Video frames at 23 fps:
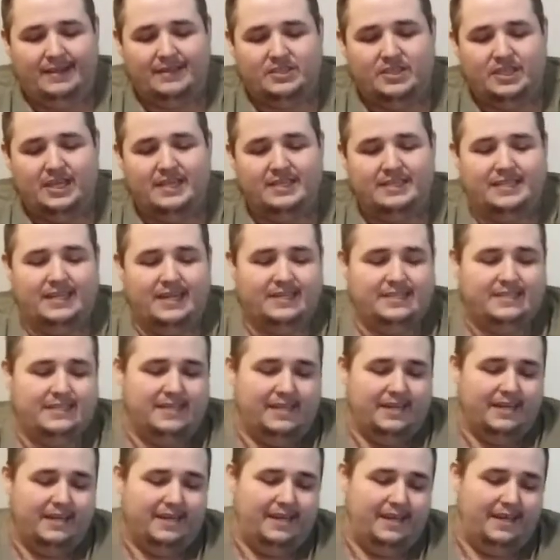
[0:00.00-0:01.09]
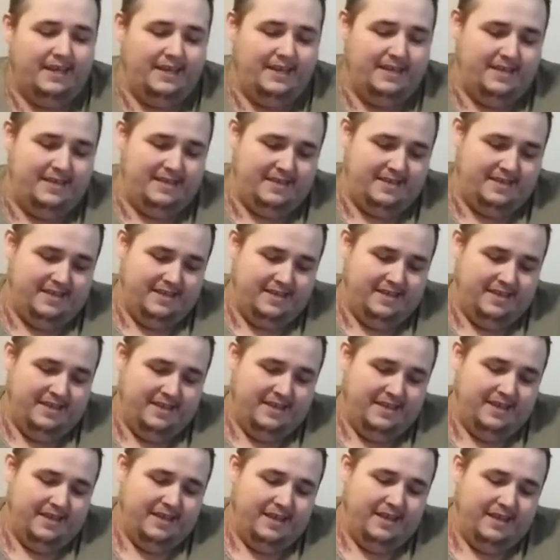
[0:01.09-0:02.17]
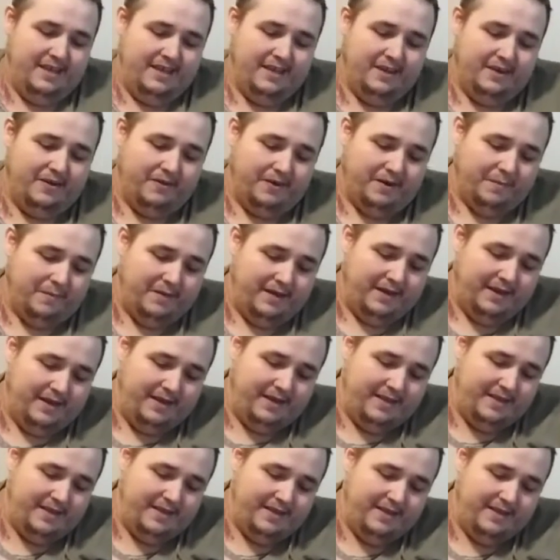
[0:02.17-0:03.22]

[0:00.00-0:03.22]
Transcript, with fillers: a chance and accidentally, you know what I mean?